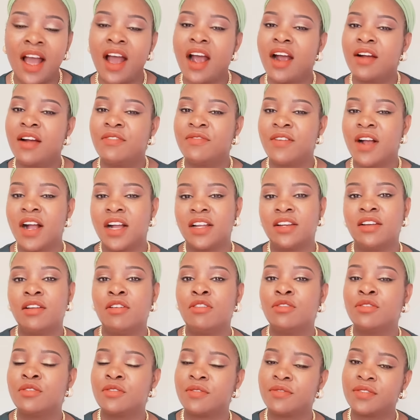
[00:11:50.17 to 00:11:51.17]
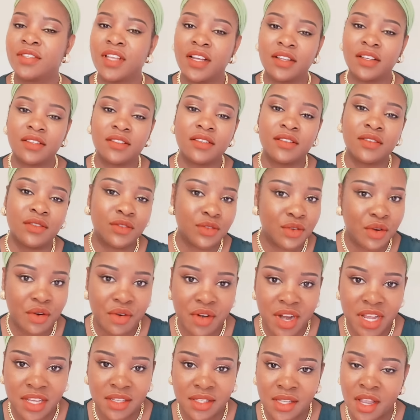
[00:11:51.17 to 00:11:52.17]
I've had lots of success
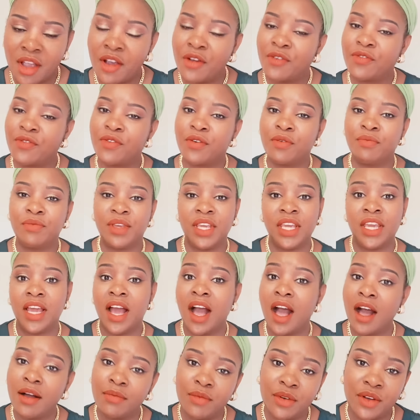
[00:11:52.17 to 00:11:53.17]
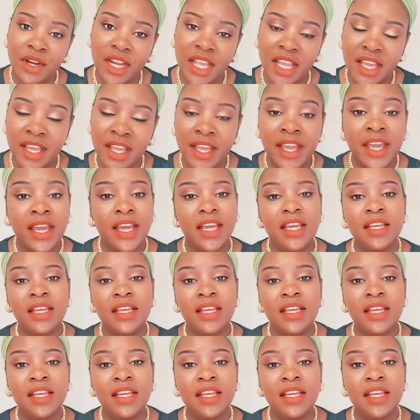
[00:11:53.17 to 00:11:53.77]
stories from eHarmony.